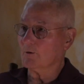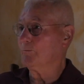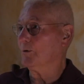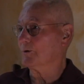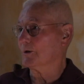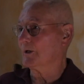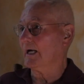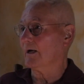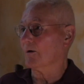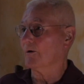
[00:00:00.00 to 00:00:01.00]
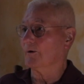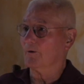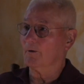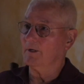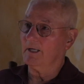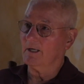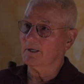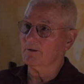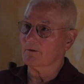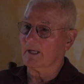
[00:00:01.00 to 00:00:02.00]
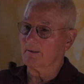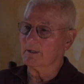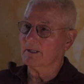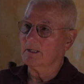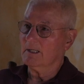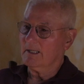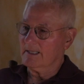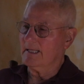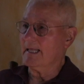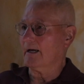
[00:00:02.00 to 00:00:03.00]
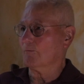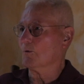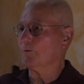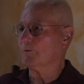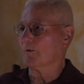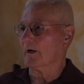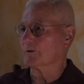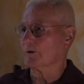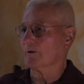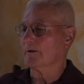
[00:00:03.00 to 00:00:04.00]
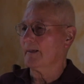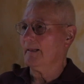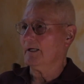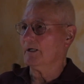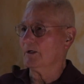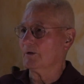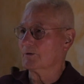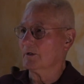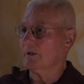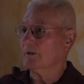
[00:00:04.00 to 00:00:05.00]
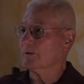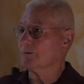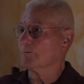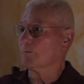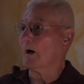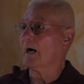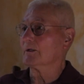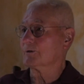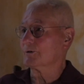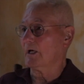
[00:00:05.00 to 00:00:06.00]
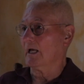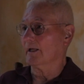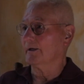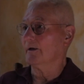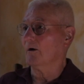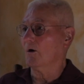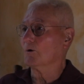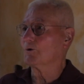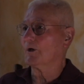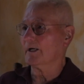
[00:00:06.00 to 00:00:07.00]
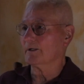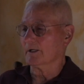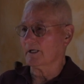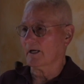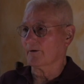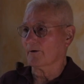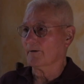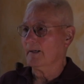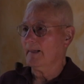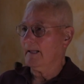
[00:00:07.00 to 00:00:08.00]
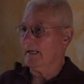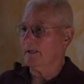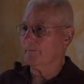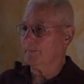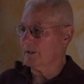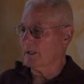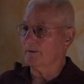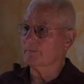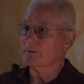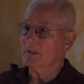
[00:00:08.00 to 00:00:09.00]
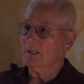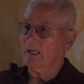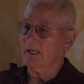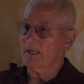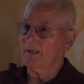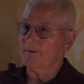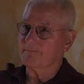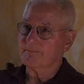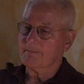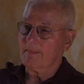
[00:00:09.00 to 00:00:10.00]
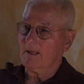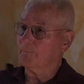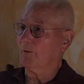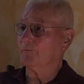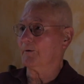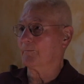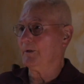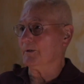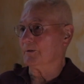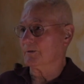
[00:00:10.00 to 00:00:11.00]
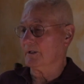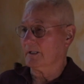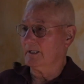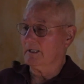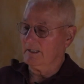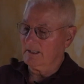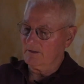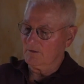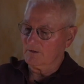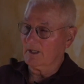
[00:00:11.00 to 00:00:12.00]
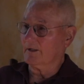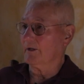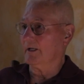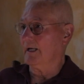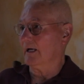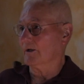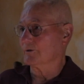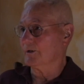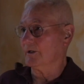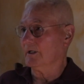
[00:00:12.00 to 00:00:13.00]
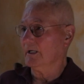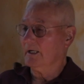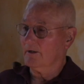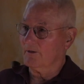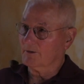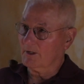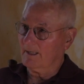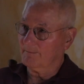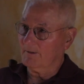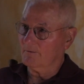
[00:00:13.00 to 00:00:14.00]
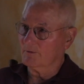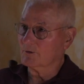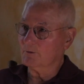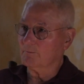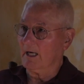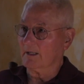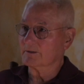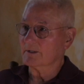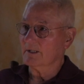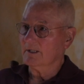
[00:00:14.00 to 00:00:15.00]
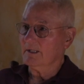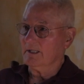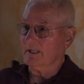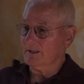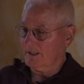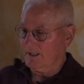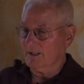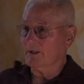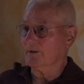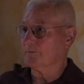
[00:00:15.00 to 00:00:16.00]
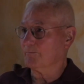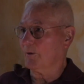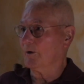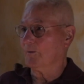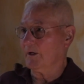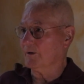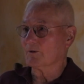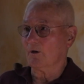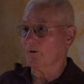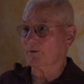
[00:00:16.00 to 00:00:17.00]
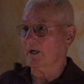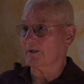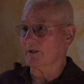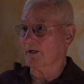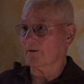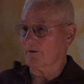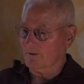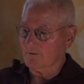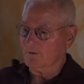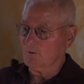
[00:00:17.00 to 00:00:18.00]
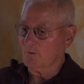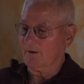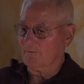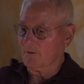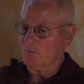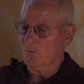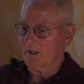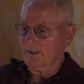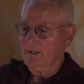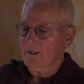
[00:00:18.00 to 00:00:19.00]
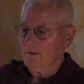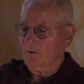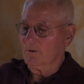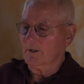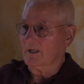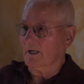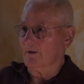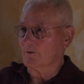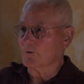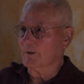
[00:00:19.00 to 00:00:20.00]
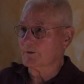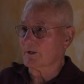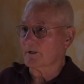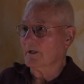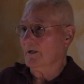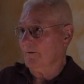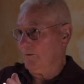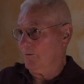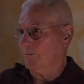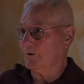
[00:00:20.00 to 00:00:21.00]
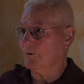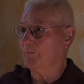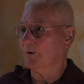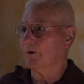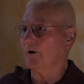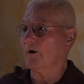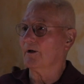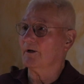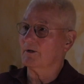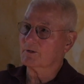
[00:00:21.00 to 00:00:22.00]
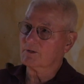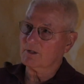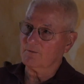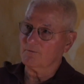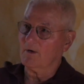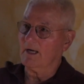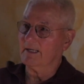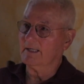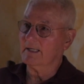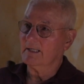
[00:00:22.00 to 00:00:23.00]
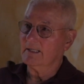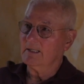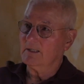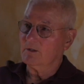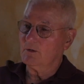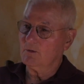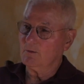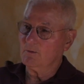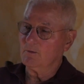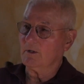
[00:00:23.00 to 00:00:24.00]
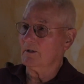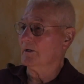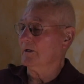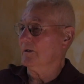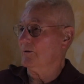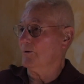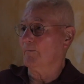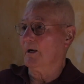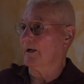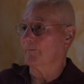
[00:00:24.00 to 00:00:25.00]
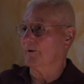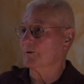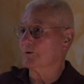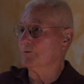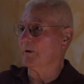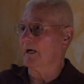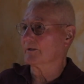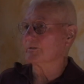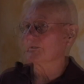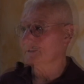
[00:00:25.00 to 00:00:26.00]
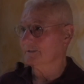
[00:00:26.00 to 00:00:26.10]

you put the tile on or any underlayment, that roof structure is rock solid, all tied together, and it becomes a perfect piece. Again, you can take the analogy of the top of a shoebox. It's all tied together. You can do whatever you want. You can kind of twist it, but when you put it on and it's confined to the bottom of the shoebox,